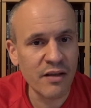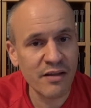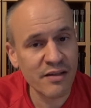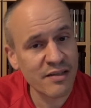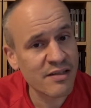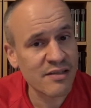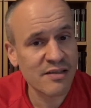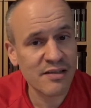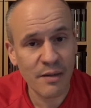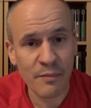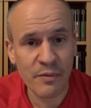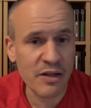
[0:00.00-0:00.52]
This
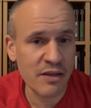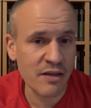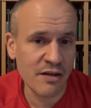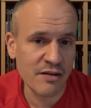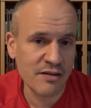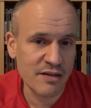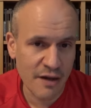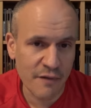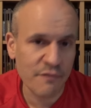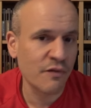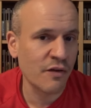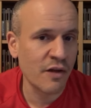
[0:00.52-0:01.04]
is somebody that
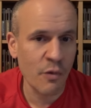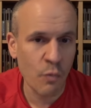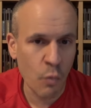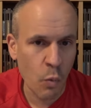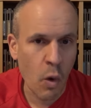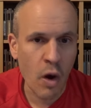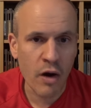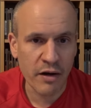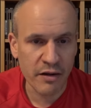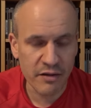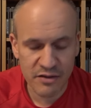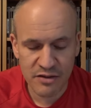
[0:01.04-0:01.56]
definitely
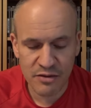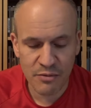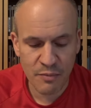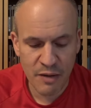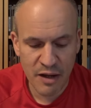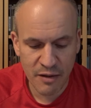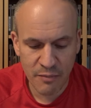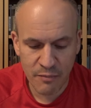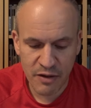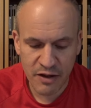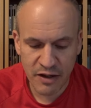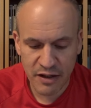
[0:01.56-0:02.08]
wanted to
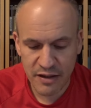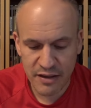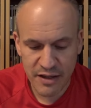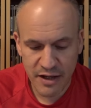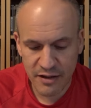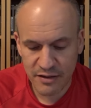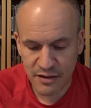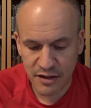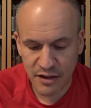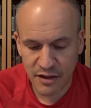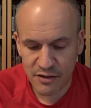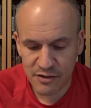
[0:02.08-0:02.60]
make money
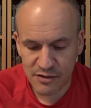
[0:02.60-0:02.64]
that day.